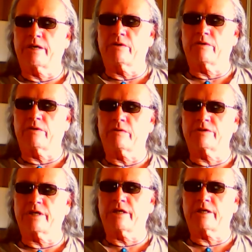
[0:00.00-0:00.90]
or there's
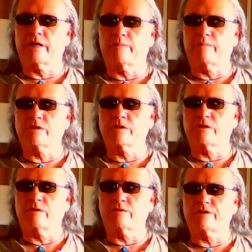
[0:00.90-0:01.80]
any kind of
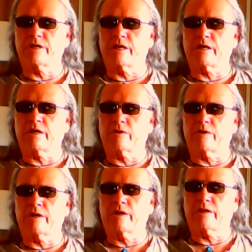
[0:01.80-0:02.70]
misunderstanding
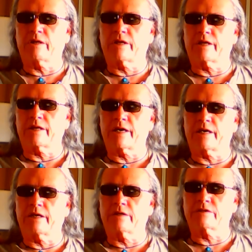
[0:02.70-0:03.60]
or anything like
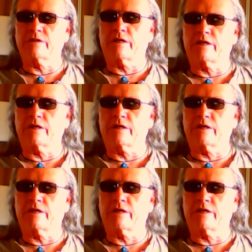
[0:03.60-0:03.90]
that, it's